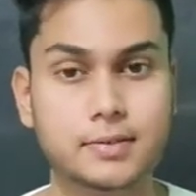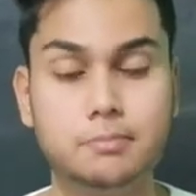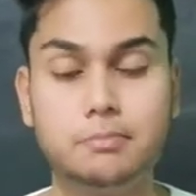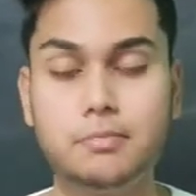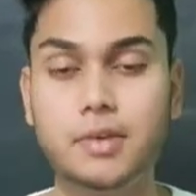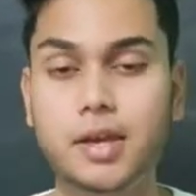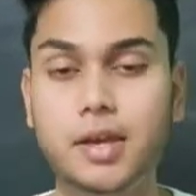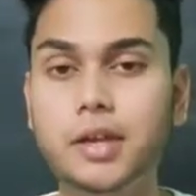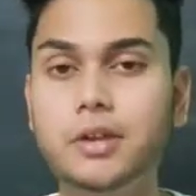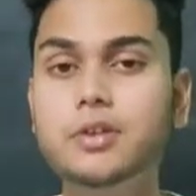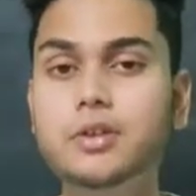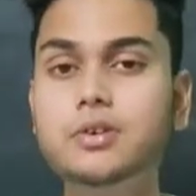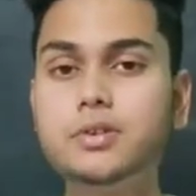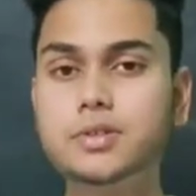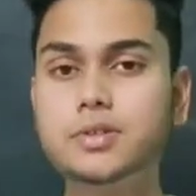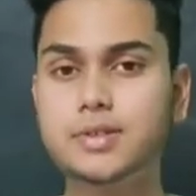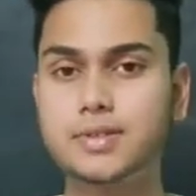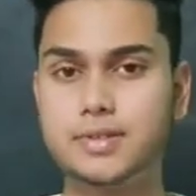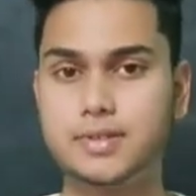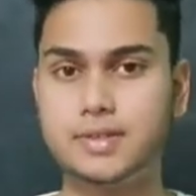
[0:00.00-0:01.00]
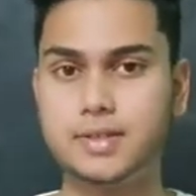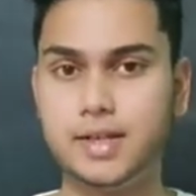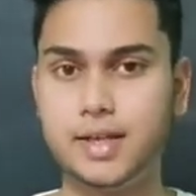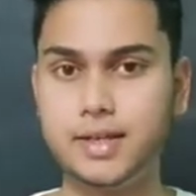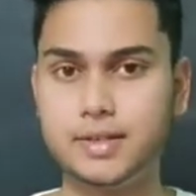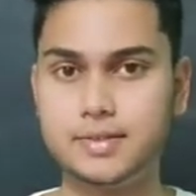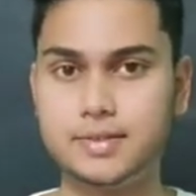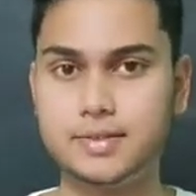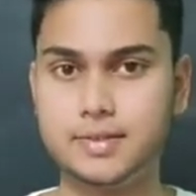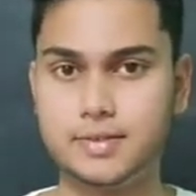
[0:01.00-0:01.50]
some energy still
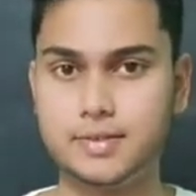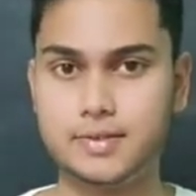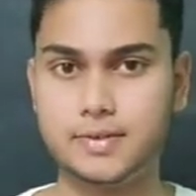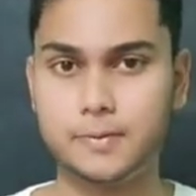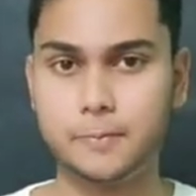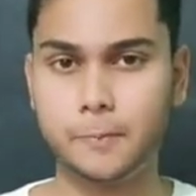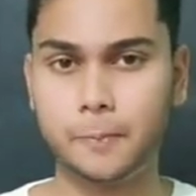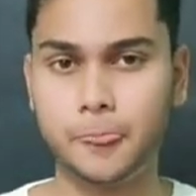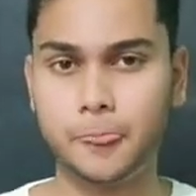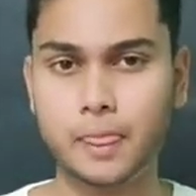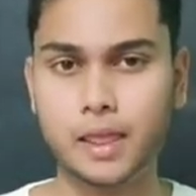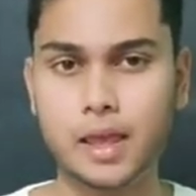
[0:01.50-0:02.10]
exists.